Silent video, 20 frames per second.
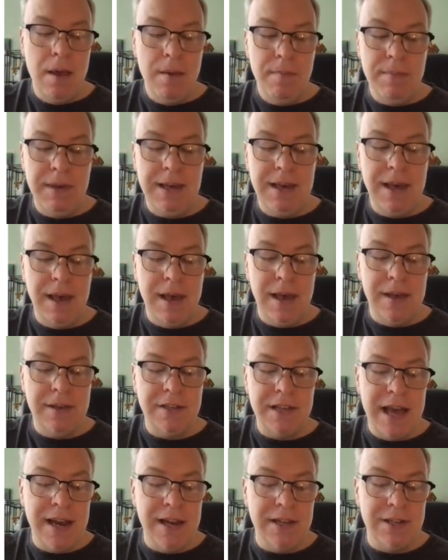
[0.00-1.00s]
because
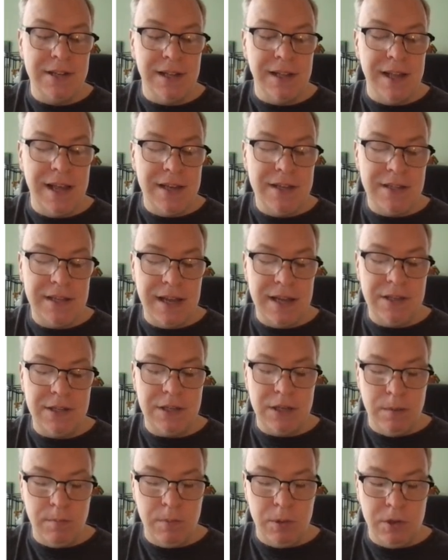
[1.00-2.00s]
that is a less than
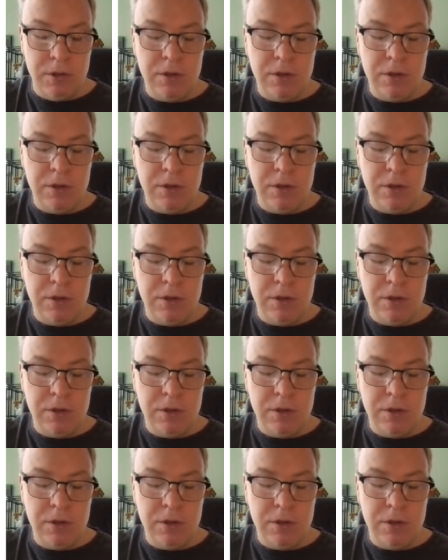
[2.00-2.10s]
symbol,